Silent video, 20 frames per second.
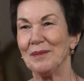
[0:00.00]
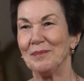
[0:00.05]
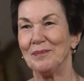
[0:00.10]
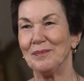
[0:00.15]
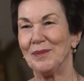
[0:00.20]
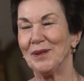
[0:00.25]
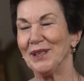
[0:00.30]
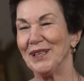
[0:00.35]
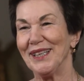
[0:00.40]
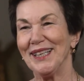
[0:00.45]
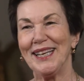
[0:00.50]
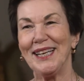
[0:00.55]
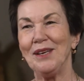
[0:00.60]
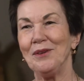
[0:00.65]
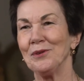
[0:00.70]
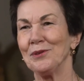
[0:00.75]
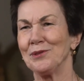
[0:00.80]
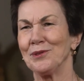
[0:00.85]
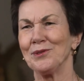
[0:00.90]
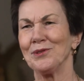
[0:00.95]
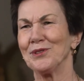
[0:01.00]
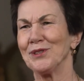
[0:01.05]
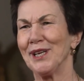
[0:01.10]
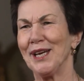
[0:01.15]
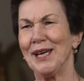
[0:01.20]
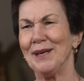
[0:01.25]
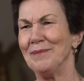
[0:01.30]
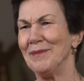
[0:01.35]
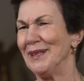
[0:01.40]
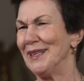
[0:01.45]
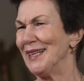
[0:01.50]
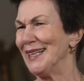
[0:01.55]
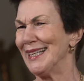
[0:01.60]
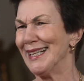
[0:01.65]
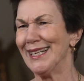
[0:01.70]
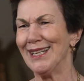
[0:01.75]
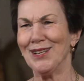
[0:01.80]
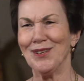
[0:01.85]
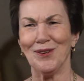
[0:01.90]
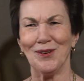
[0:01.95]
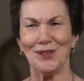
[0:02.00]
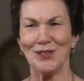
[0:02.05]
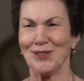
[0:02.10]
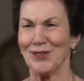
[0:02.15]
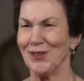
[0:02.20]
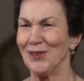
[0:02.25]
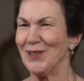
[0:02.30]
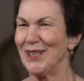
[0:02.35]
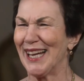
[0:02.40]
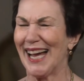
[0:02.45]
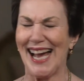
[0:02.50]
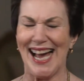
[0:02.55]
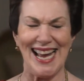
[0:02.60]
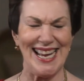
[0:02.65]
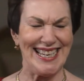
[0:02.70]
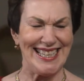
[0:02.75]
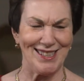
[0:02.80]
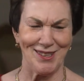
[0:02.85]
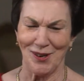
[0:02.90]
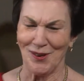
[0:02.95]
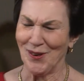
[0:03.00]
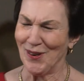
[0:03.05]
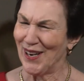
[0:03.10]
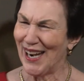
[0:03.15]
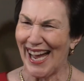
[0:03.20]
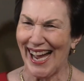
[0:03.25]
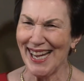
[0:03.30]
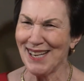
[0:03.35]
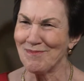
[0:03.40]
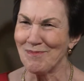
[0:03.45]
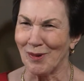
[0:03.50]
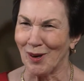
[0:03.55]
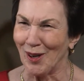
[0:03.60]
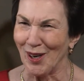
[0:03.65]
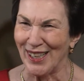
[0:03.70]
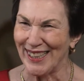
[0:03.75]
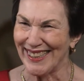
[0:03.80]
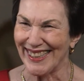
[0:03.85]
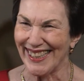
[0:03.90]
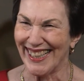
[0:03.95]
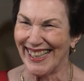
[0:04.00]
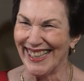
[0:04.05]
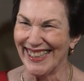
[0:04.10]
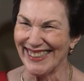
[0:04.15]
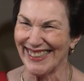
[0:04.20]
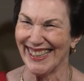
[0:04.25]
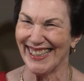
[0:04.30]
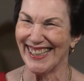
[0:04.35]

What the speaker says: But he used to say, no, Sonia, I don't like politics.